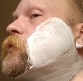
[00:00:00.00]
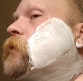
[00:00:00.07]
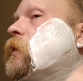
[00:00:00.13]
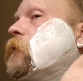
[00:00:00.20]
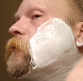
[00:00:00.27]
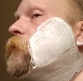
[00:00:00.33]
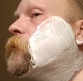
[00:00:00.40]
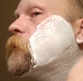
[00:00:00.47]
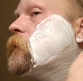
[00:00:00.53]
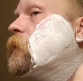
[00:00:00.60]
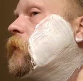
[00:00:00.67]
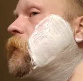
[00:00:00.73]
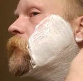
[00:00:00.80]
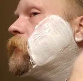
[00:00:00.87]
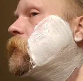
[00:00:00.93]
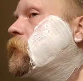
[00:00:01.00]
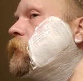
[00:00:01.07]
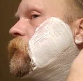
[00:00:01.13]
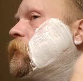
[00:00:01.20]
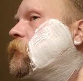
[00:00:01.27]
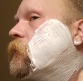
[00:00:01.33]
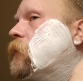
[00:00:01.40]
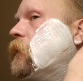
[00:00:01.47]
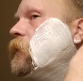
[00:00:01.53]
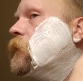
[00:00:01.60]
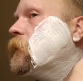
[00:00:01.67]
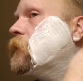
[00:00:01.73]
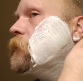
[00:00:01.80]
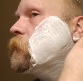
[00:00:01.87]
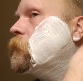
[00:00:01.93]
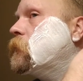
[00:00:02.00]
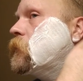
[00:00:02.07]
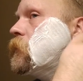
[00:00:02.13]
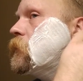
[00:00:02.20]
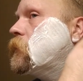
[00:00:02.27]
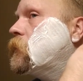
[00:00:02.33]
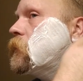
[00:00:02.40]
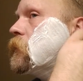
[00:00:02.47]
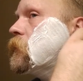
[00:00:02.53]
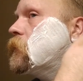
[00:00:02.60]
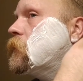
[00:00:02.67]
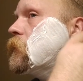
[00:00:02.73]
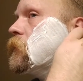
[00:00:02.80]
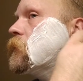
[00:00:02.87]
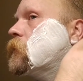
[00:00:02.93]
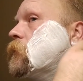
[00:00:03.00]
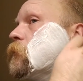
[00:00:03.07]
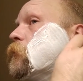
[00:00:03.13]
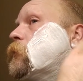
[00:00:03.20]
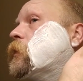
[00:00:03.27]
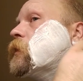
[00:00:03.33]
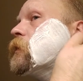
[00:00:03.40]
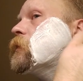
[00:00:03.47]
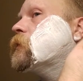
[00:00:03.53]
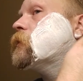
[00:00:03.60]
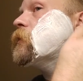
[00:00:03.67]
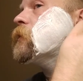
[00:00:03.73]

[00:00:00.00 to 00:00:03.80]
shaves with the SEs. I like it, but